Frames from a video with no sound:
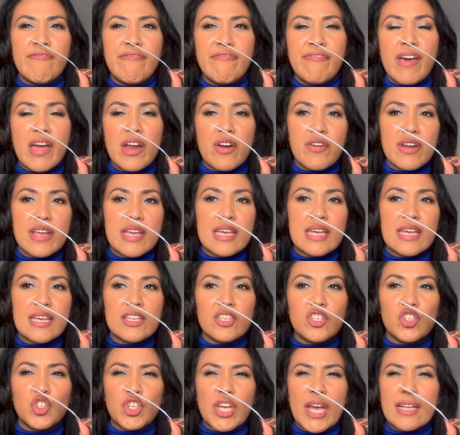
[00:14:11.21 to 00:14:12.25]

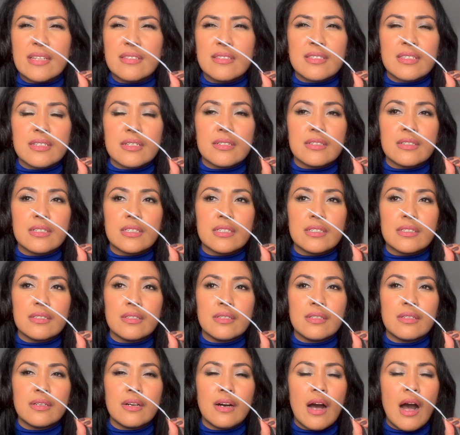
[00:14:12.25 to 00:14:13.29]
very
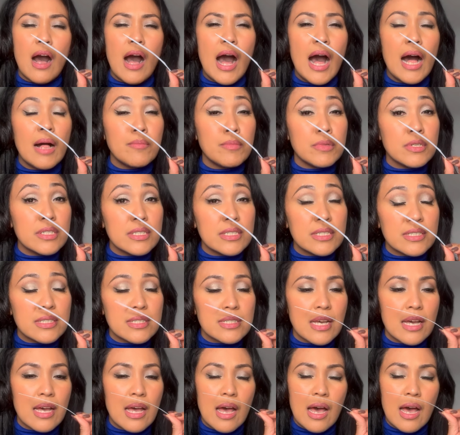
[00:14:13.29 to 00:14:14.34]
gentle
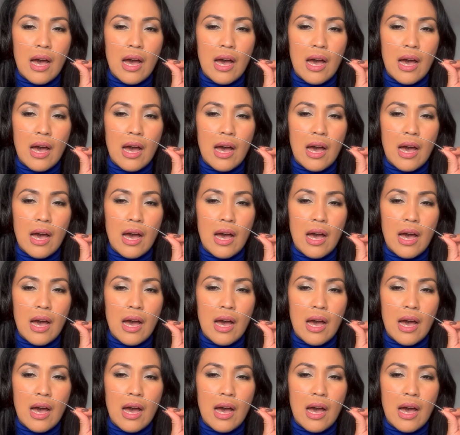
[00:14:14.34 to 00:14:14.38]
almond,